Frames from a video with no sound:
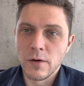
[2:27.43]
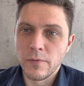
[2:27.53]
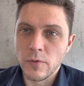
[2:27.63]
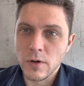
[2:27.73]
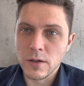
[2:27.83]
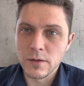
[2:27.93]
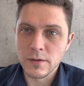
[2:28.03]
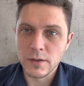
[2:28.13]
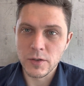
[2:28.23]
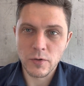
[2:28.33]
for
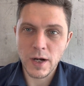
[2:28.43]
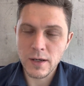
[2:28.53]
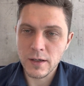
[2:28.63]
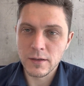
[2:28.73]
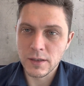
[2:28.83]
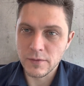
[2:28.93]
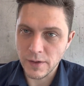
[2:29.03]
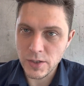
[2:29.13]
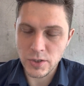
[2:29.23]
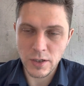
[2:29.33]
the Ukrainian
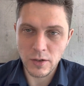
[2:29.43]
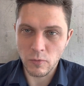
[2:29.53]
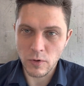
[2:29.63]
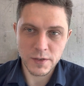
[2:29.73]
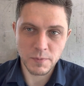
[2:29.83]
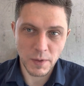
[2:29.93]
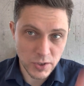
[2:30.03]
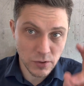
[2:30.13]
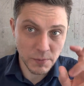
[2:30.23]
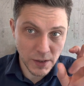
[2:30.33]
invasion or
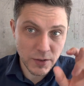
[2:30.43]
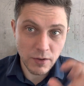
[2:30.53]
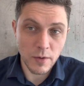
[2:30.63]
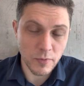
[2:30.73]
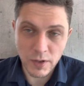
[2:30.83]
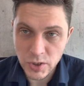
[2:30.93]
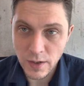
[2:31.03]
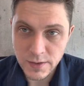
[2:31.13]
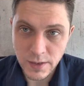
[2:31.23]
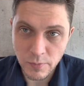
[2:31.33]
special military
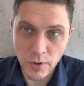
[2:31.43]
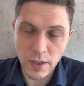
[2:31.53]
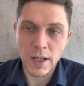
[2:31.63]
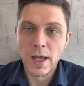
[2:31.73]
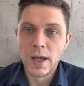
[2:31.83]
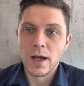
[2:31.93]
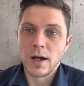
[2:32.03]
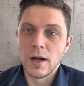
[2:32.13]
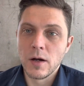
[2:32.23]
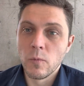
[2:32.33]
operation, as they put it,
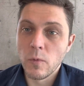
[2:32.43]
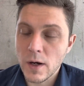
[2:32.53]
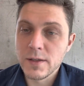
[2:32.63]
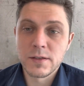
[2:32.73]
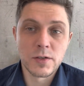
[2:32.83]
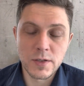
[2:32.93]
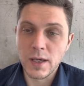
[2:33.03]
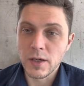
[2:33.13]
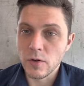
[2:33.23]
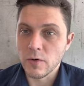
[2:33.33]
was to
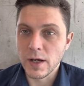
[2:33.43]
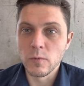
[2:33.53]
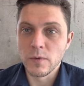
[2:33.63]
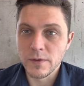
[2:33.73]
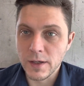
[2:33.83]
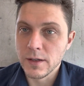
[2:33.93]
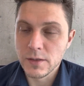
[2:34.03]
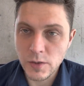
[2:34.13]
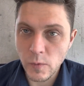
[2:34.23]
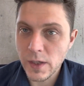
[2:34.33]
take Ukraine within
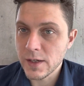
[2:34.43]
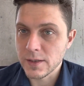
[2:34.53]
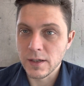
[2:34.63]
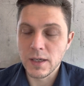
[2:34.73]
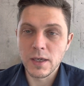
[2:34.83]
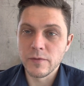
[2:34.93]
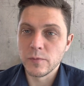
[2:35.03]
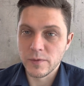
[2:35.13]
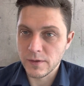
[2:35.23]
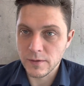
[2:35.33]
2 weeks and Kyiv
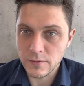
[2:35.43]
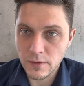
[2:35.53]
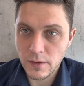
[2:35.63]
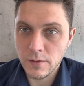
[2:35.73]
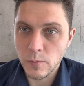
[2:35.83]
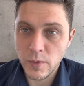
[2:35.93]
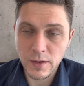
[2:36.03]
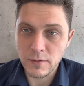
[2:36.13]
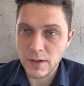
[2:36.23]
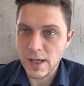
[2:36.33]

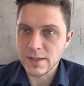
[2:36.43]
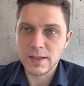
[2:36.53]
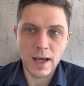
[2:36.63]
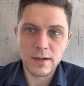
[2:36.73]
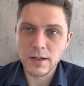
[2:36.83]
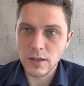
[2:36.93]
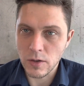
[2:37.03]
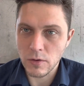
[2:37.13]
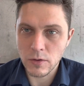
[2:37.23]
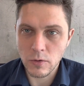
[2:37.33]
within 3 days. That didn't
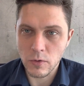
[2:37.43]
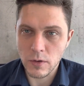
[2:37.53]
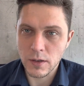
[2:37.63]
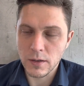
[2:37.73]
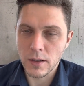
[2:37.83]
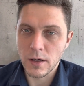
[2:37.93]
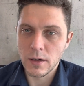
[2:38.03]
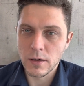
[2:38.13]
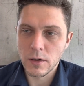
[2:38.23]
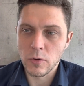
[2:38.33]
go according
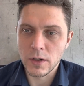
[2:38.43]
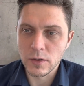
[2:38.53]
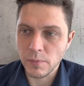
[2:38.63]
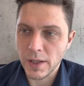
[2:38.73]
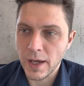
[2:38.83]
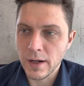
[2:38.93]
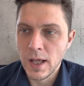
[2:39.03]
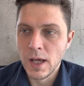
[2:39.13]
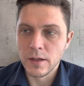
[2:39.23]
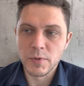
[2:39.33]
to plan.
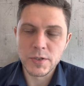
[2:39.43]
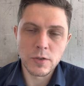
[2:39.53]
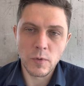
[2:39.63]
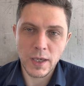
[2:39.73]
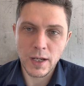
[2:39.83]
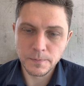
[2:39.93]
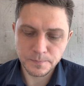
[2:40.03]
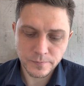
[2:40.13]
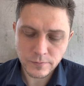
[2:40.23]
Number two, we can